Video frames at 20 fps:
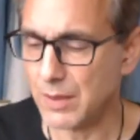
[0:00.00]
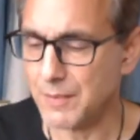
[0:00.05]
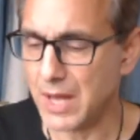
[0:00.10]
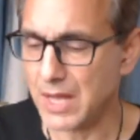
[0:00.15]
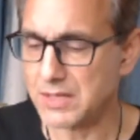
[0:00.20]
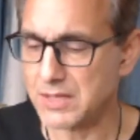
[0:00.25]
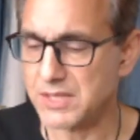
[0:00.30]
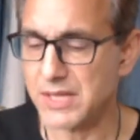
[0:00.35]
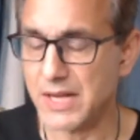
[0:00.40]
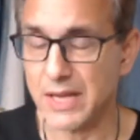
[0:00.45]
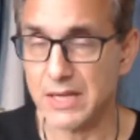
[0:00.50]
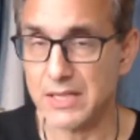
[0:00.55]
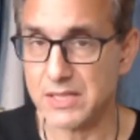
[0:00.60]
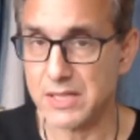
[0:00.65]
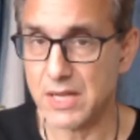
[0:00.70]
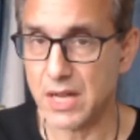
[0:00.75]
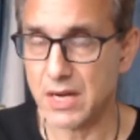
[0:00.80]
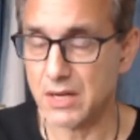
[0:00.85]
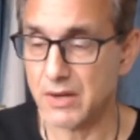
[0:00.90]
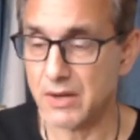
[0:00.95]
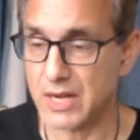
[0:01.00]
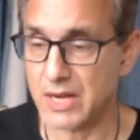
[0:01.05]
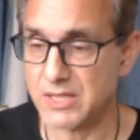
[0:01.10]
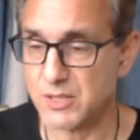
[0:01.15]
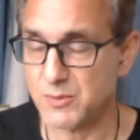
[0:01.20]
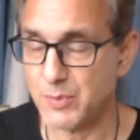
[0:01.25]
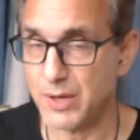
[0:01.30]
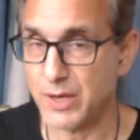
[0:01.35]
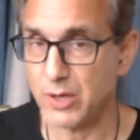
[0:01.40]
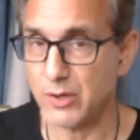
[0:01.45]
I'm not saying it's not a nice
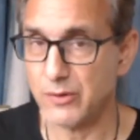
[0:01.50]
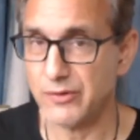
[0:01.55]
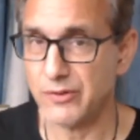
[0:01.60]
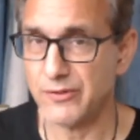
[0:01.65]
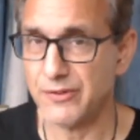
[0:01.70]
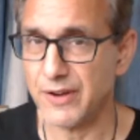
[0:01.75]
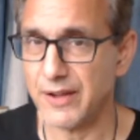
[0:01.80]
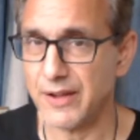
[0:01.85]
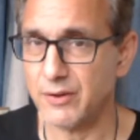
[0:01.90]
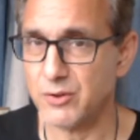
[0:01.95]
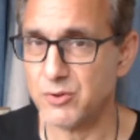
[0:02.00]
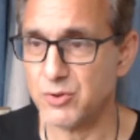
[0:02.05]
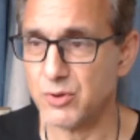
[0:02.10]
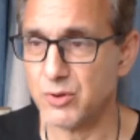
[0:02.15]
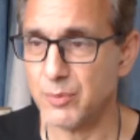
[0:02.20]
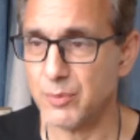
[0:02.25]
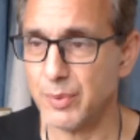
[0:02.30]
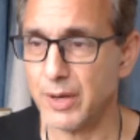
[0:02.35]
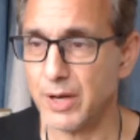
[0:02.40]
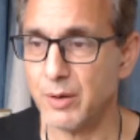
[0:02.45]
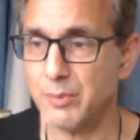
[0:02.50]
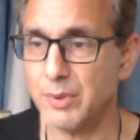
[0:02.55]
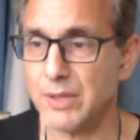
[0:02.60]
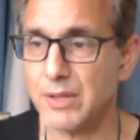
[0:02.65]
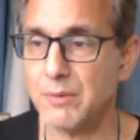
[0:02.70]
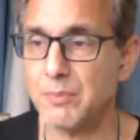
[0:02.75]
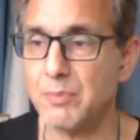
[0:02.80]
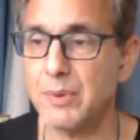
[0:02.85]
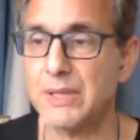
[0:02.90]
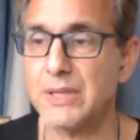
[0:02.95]
speaker for $500 a pair,
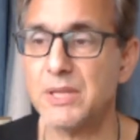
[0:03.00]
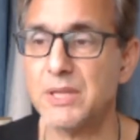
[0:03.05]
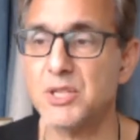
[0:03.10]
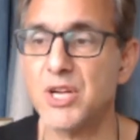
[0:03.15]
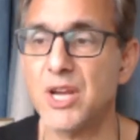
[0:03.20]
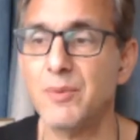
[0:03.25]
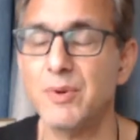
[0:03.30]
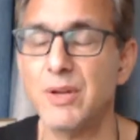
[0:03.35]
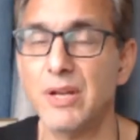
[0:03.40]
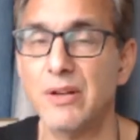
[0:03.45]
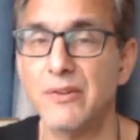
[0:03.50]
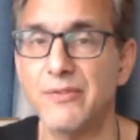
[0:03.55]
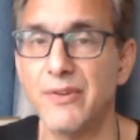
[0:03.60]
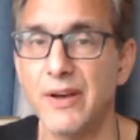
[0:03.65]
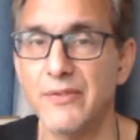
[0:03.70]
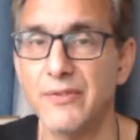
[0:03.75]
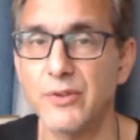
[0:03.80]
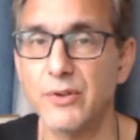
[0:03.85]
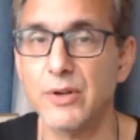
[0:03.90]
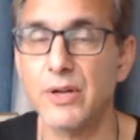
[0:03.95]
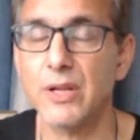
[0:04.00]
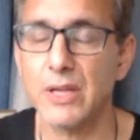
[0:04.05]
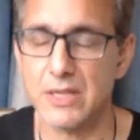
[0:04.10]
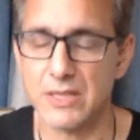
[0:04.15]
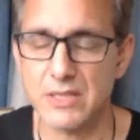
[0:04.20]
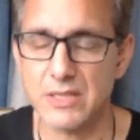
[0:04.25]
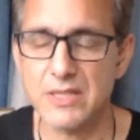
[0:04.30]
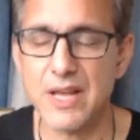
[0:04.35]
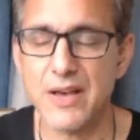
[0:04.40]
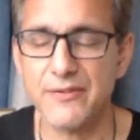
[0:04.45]
but the JBL 530
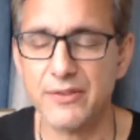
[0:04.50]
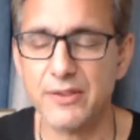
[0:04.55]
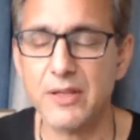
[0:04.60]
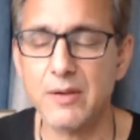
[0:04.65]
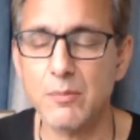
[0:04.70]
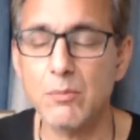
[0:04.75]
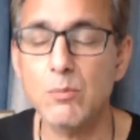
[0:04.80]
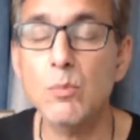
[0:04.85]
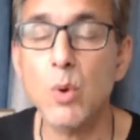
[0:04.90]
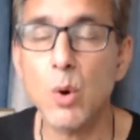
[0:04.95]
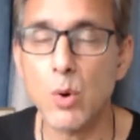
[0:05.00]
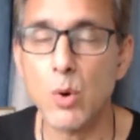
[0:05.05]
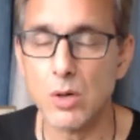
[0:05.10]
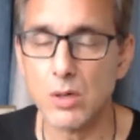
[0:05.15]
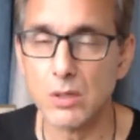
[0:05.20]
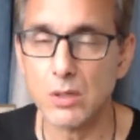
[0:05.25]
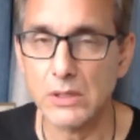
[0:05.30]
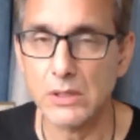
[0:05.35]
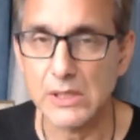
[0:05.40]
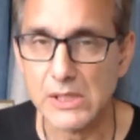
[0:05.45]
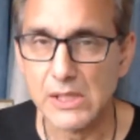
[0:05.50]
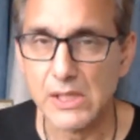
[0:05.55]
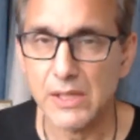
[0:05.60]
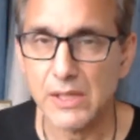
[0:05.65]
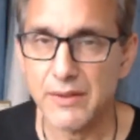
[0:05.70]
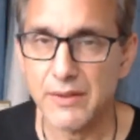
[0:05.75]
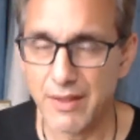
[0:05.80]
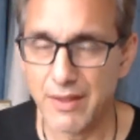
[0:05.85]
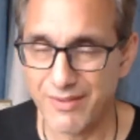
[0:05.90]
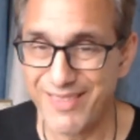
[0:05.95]
is definitely more
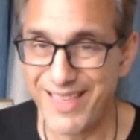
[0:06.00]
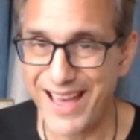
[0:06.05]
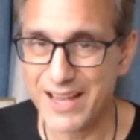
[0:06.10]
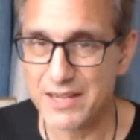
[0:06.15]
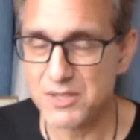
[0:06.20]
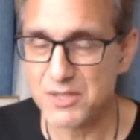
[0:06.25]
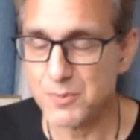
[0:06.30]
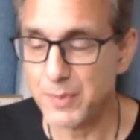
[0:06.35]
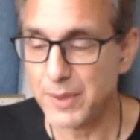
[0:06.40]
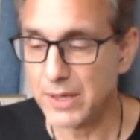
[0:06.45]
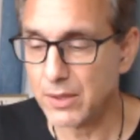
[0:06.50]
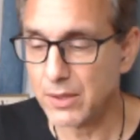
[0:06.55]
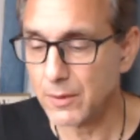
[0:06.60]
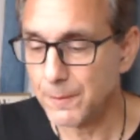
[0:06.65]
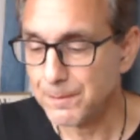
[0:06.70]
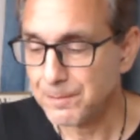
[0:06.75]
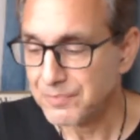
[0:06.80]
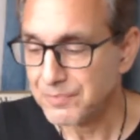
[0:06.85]
than that speaker.